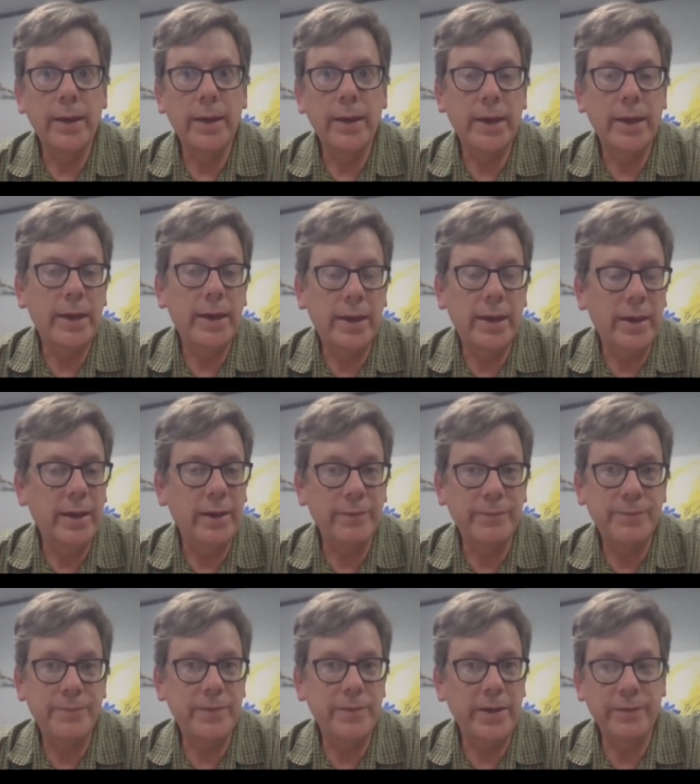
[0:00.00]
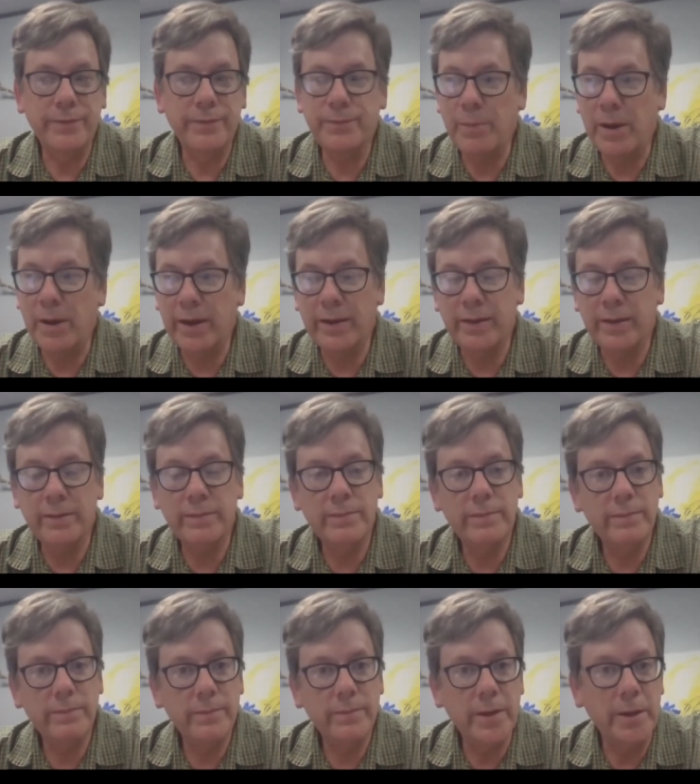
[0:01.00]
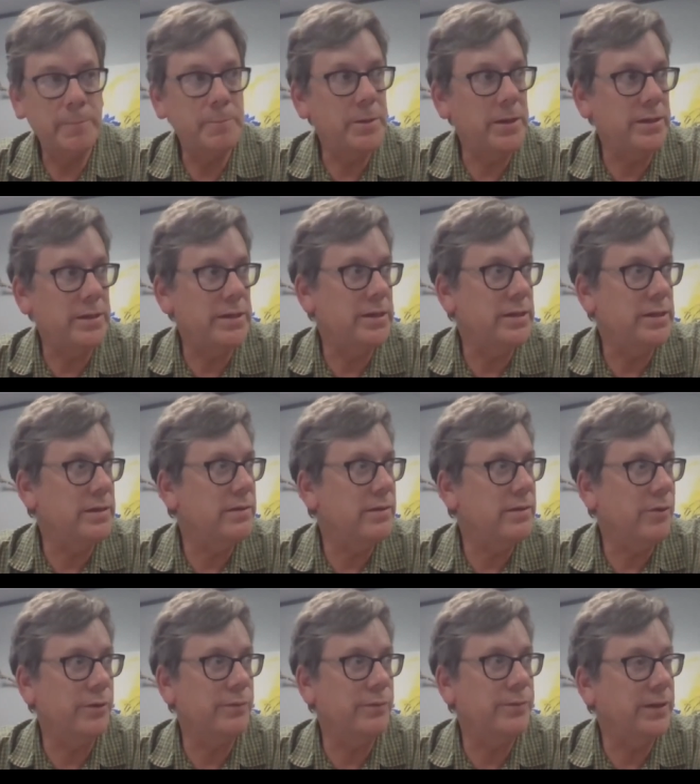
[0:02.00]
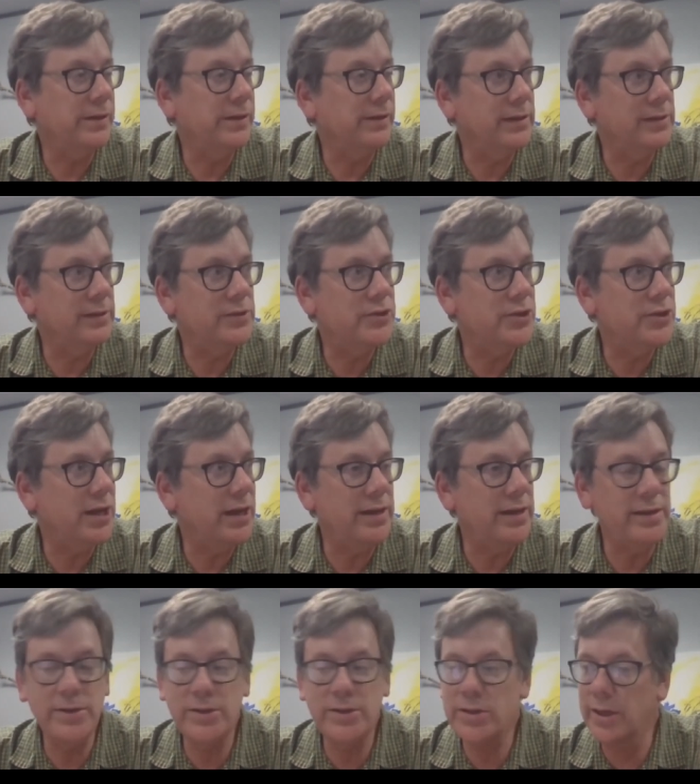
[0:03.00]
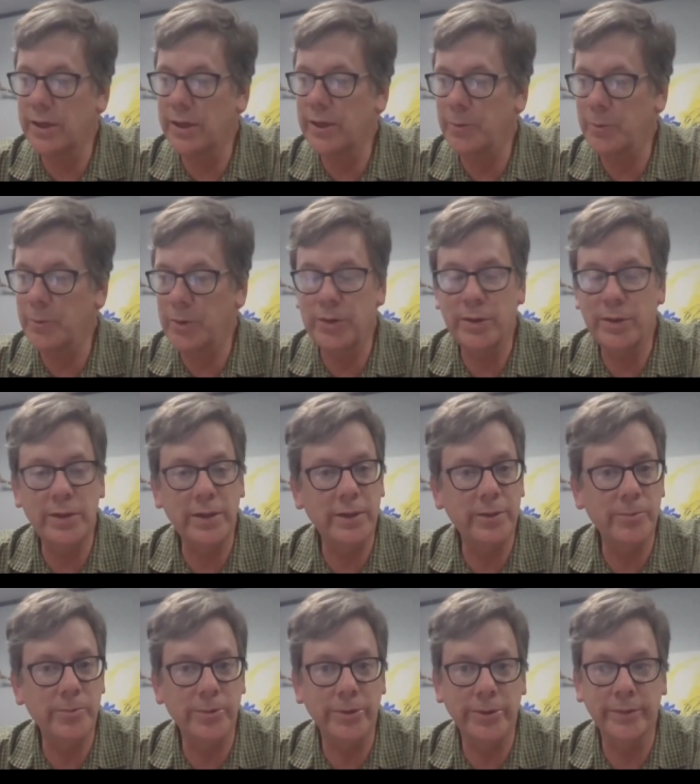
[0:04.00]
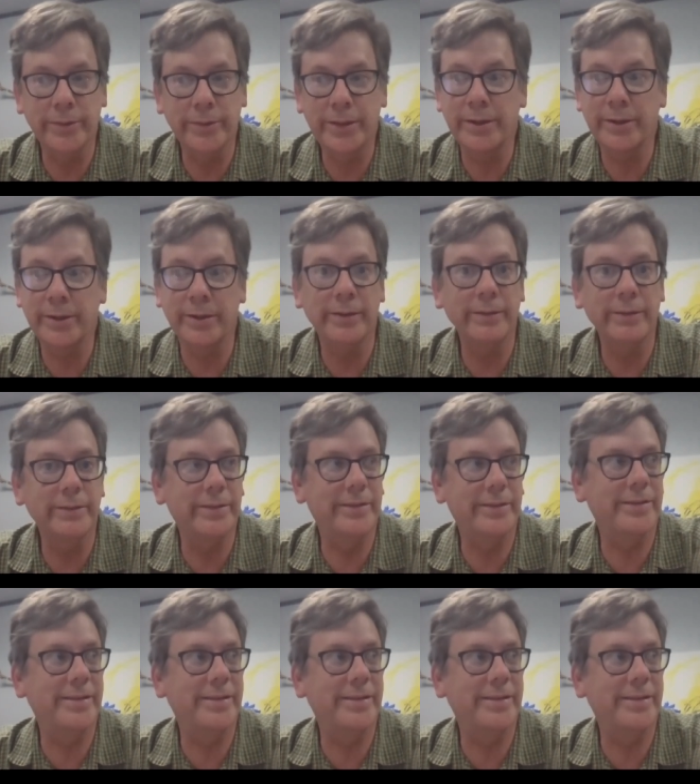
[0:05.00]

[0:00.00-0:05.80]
if if my opinion or feelings change, the community will hear